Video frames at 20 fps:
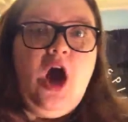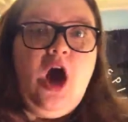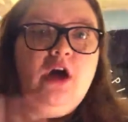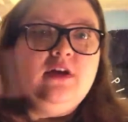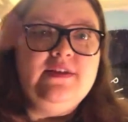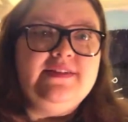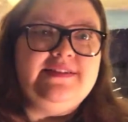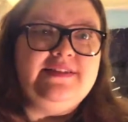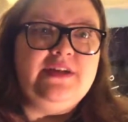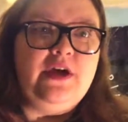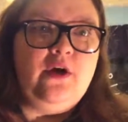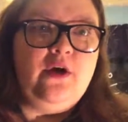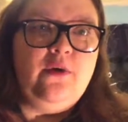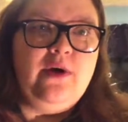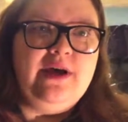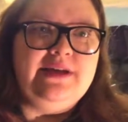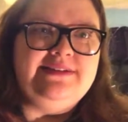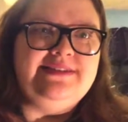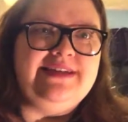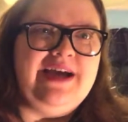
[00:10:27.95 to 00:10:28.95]
Also
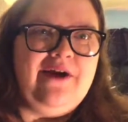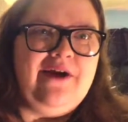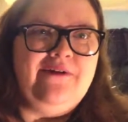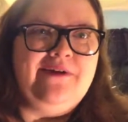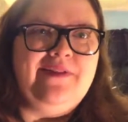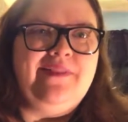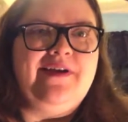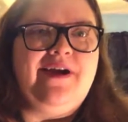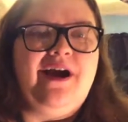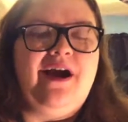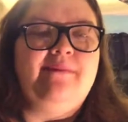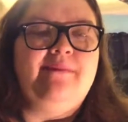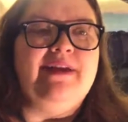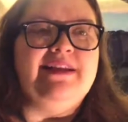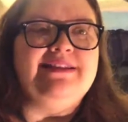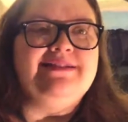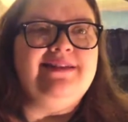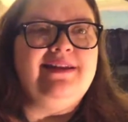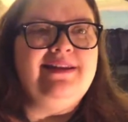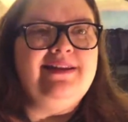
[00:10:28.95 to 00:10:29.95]
down in the
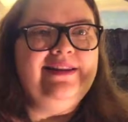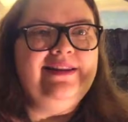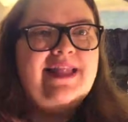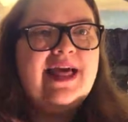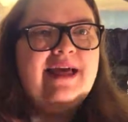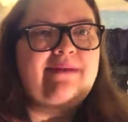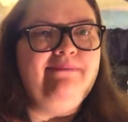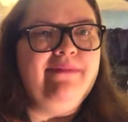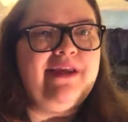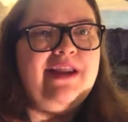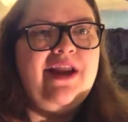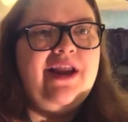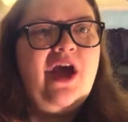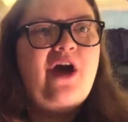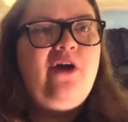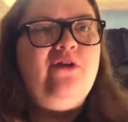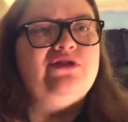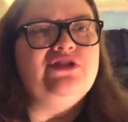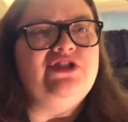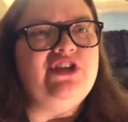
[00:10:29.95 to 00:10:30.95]
comments, let me
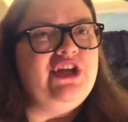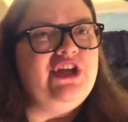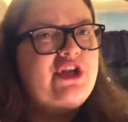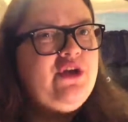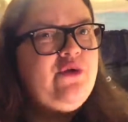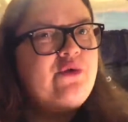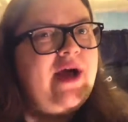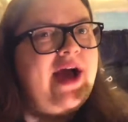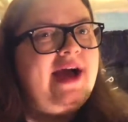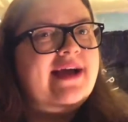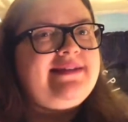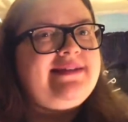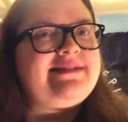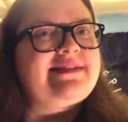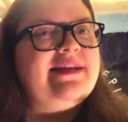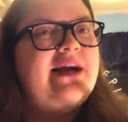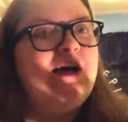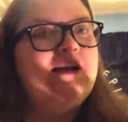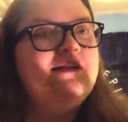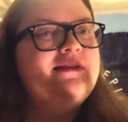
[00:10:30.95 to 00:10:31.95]
know, do you guys
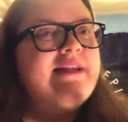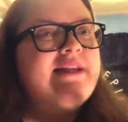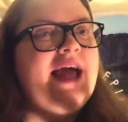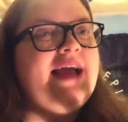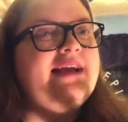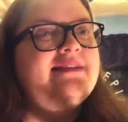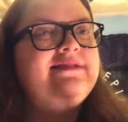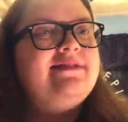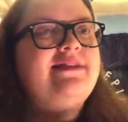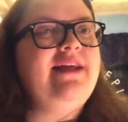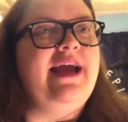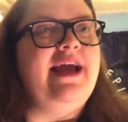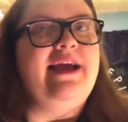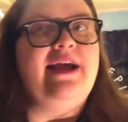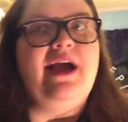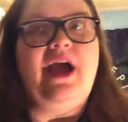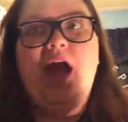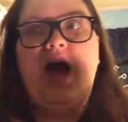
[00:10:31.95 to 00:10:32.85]
collect like